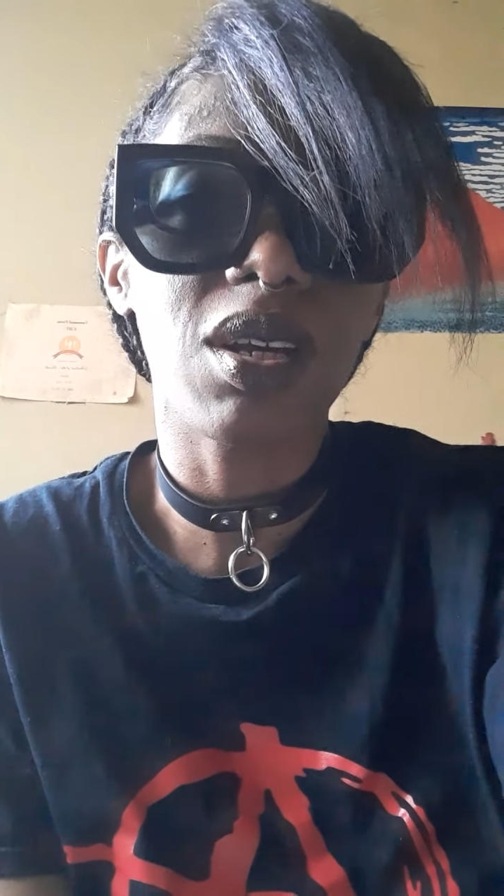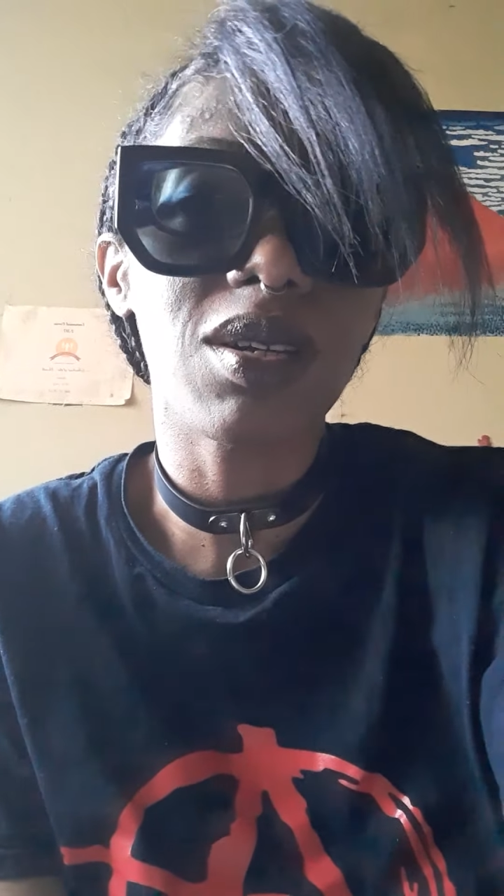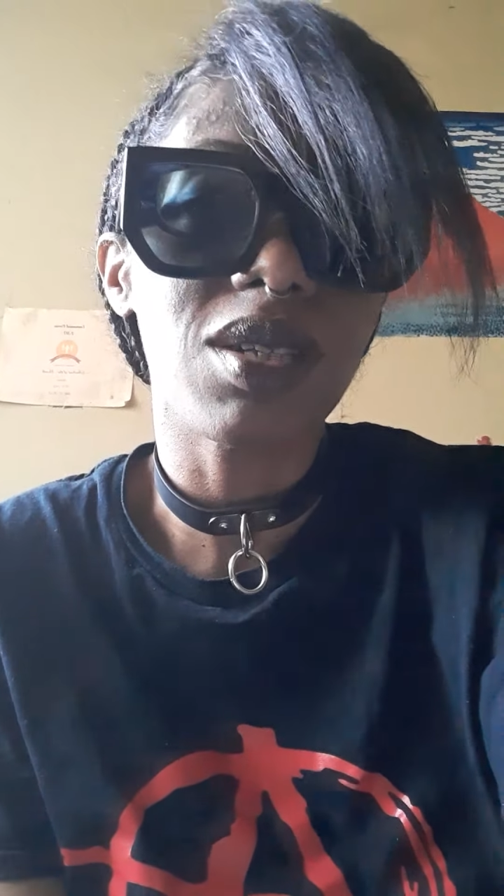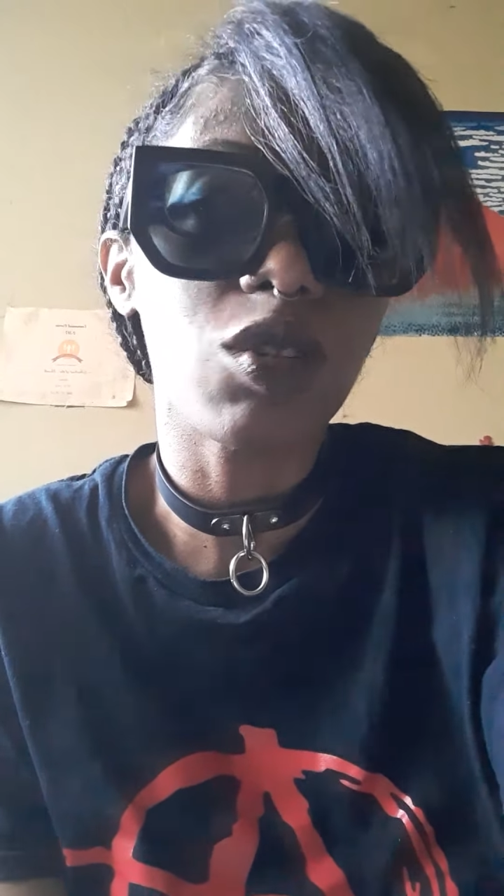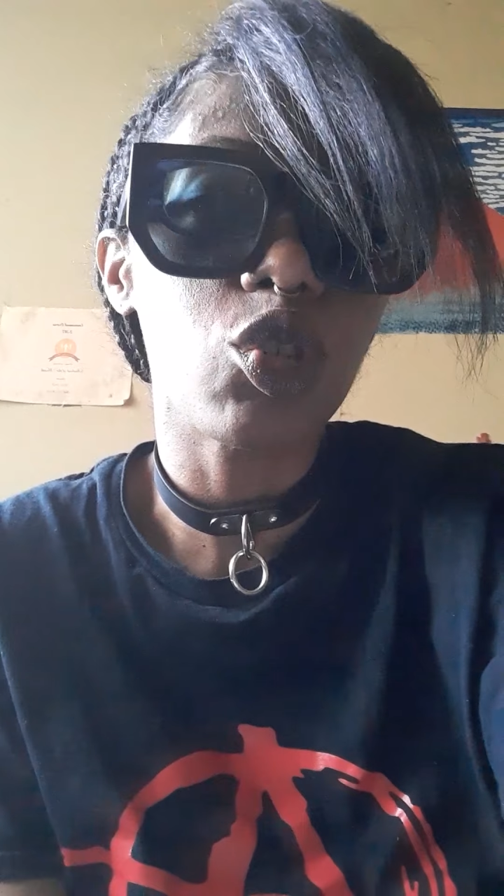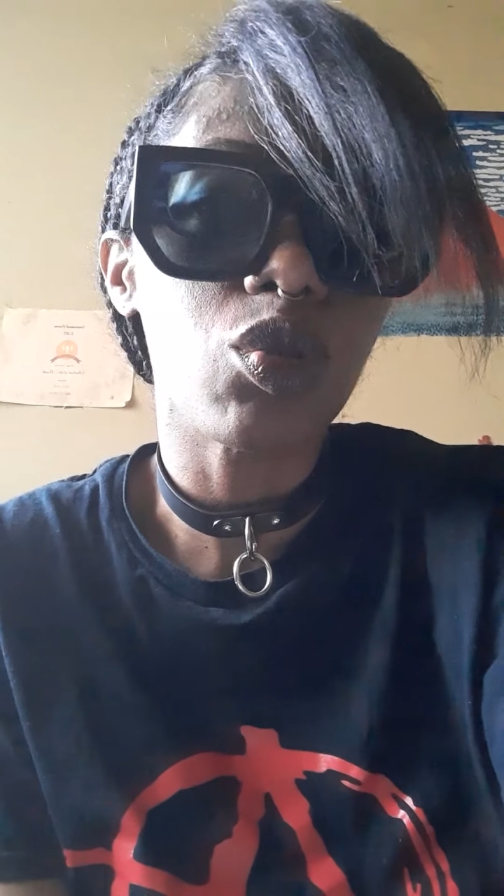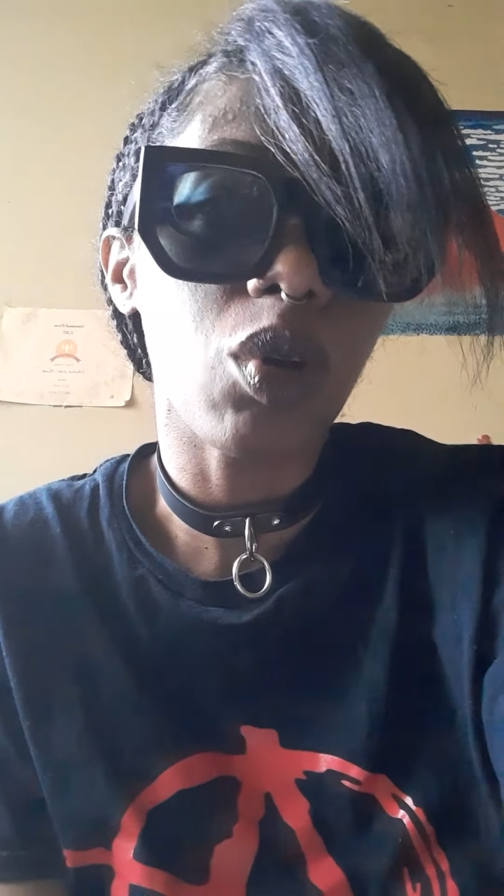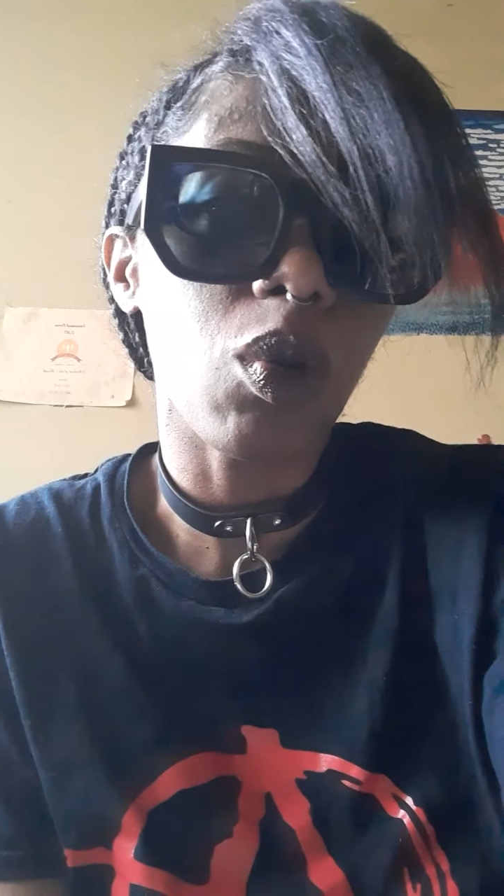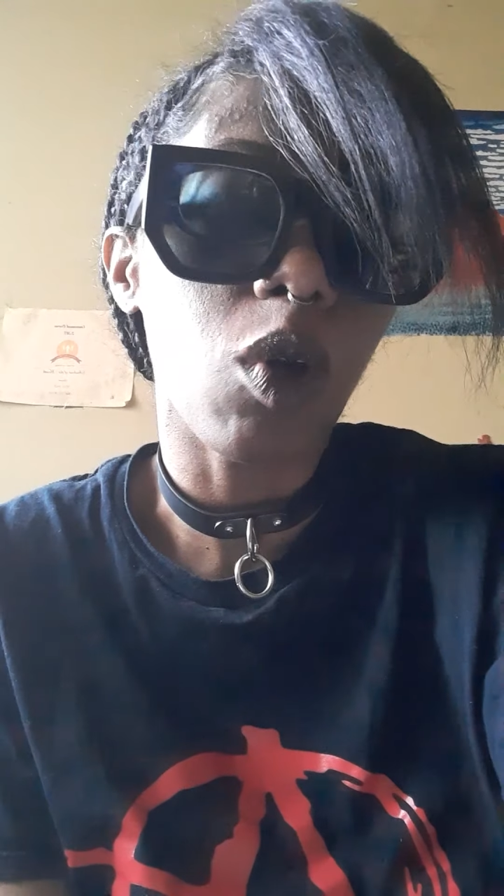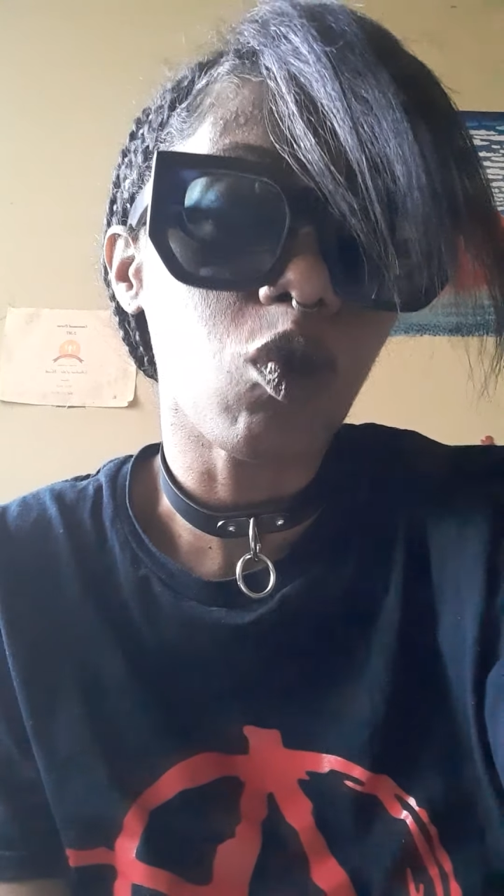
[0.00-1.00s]
things that you
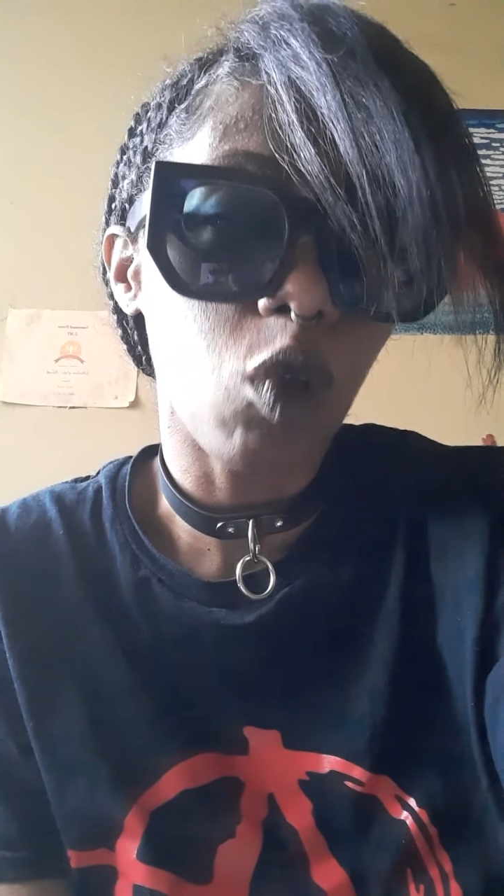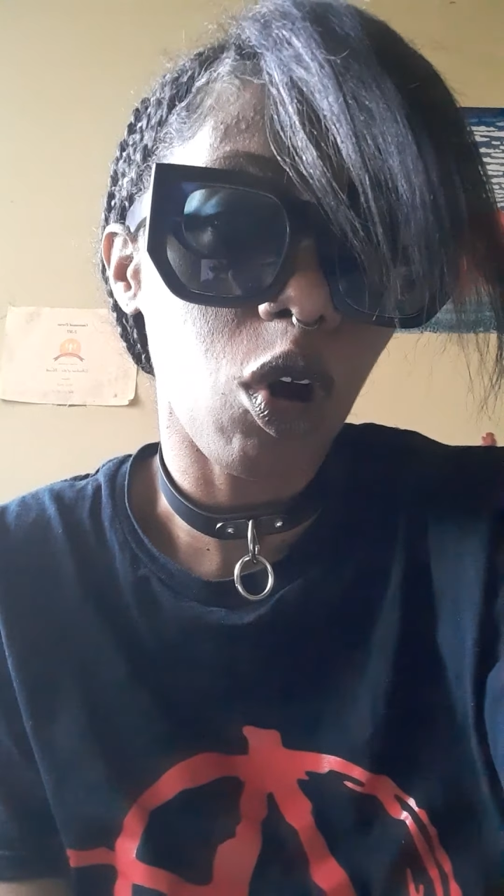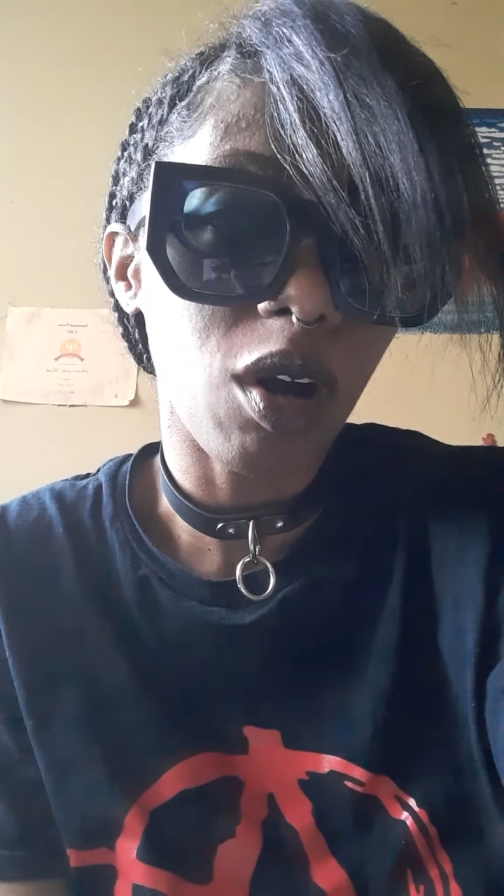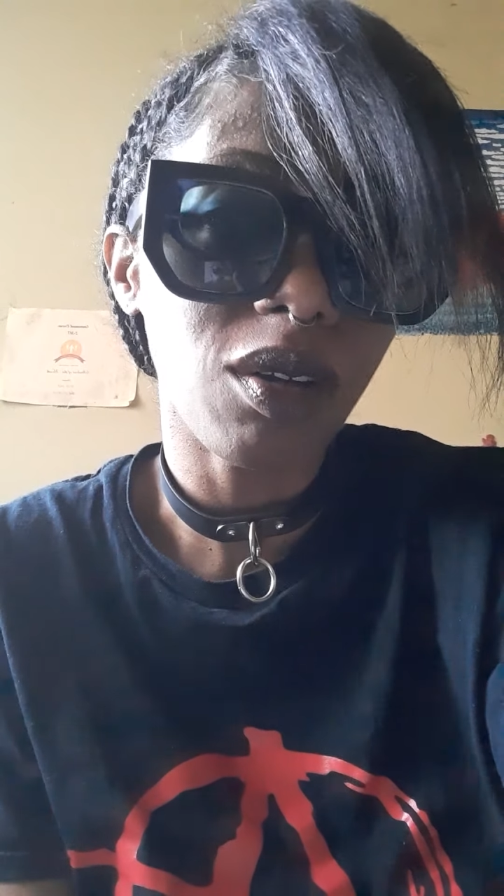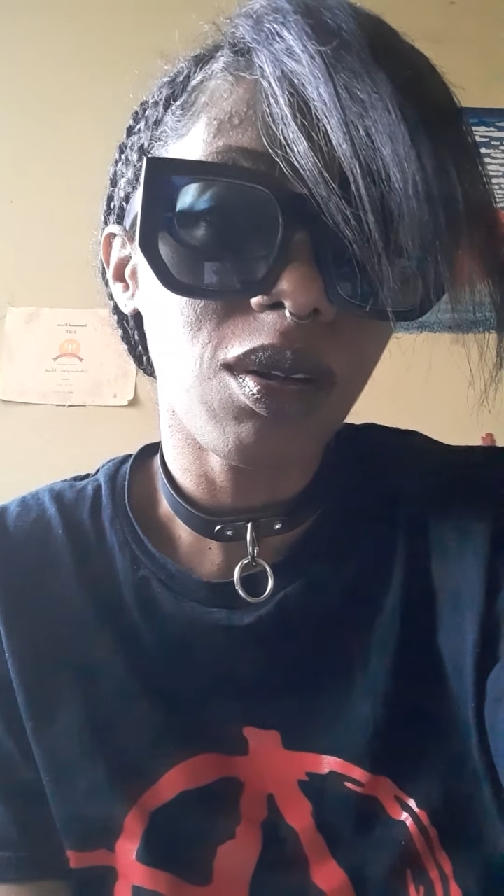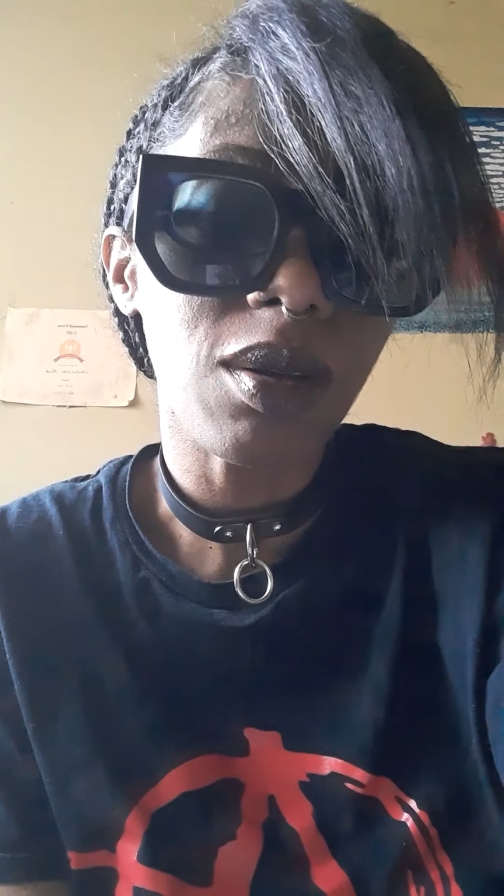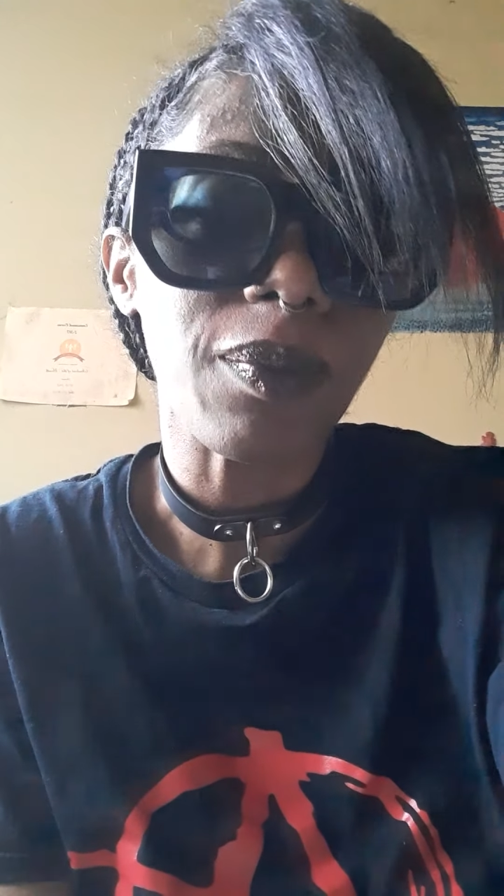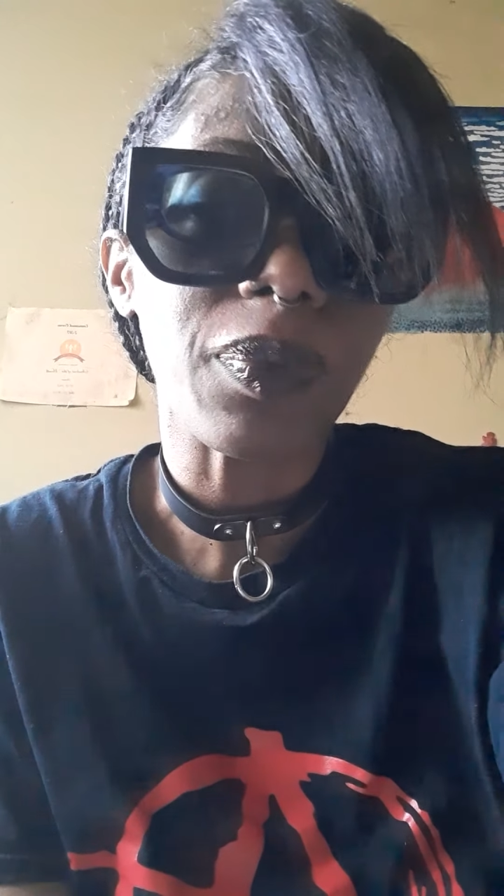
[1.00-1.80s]
know are wrong,